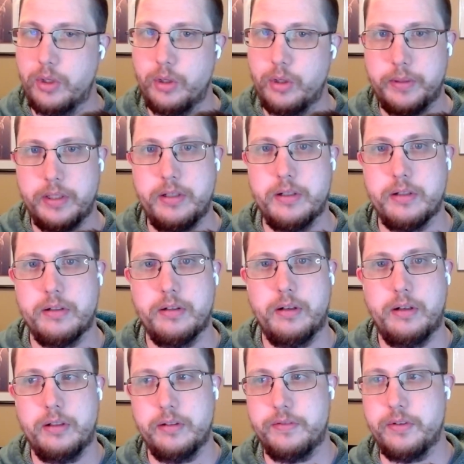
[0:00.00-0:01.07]
Hope to hear
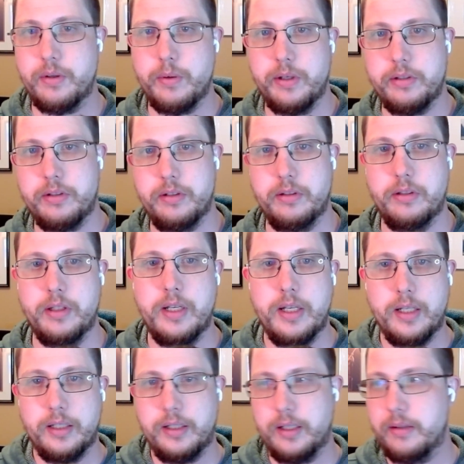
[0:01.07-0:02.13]
all of your questions.
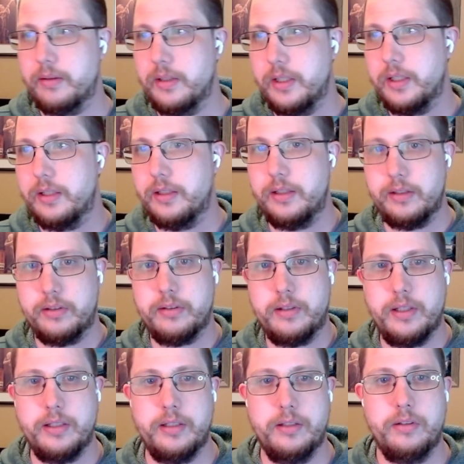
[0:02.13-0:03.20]
Now, let's
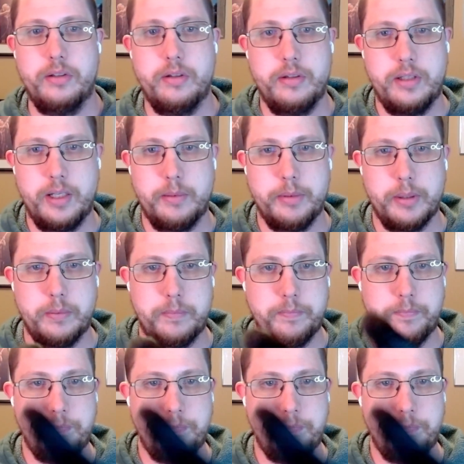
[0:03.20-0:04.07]
get into the demo.